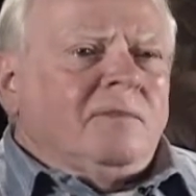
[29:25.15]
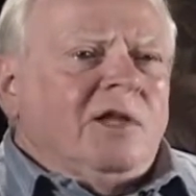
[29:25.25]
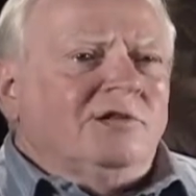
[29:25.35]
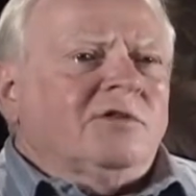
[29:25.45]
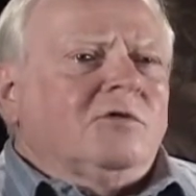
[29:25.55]

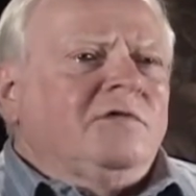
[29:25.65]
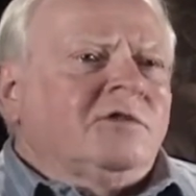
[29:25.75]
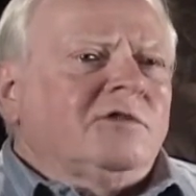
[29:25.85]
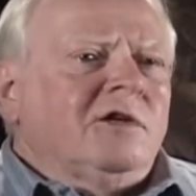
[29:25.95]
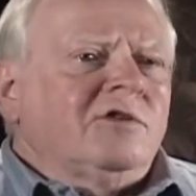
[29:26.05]
They
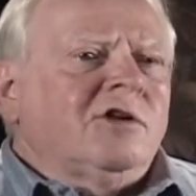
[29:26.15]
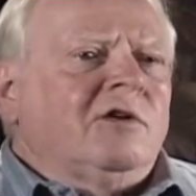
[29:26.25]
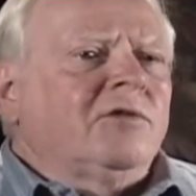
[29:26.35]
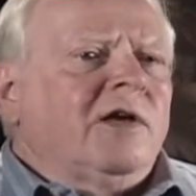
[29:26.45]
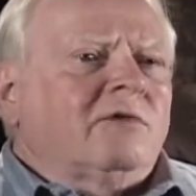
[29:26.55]
surfaced and
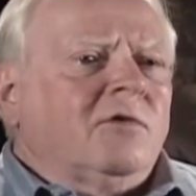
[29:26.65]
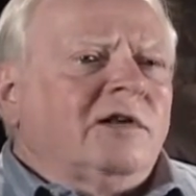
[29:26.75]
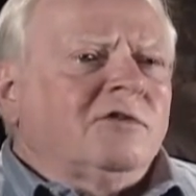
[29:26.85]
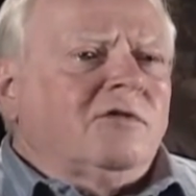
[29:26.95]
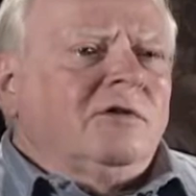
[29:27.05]
shelled that
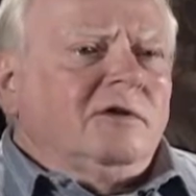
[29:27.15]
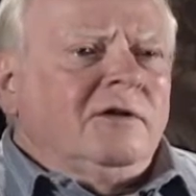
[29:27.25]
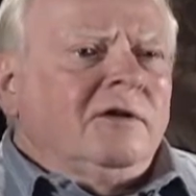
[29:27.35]
restaurant.